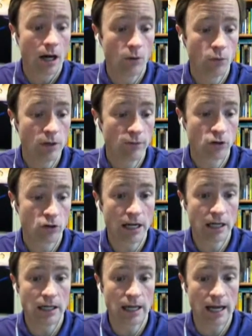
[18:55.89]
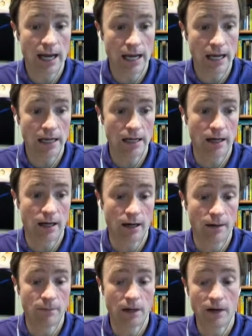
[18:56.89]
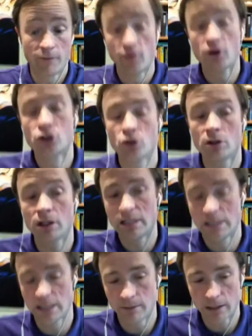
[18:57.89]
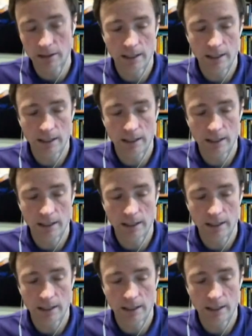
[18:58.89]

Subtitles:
we've created a virtual exhibit.